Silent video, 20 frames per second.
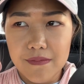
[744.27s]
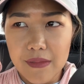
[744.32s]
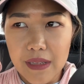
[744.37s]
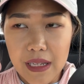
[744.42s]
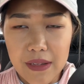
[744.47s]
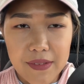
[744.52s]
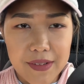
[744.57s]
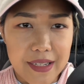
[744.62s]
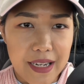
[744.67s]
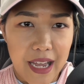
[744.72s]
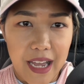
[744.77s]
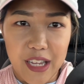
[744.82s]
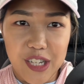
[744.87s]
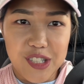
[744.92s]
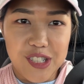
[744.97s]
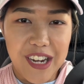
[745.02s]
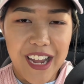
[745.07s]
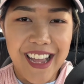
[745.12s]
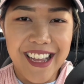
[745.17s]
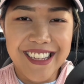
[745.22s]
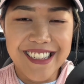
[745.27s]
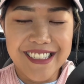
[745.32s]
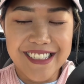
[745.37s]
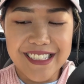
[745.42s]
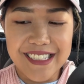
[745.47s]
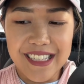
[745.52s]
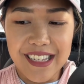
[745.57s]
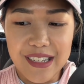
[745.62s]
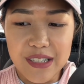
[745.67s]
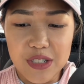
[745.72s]
even higher
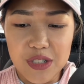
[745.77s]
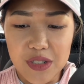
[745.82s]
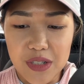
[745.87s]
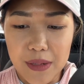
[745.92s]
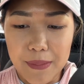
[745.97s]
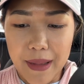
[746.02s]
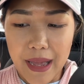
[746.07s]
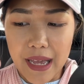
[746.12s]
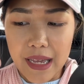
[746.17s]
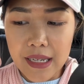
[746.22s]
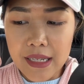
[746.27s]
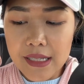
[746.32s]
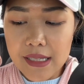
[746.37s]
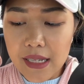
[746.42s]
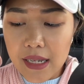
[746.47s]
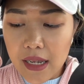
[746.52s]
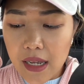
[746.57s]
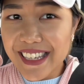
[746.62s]
end luxury bags.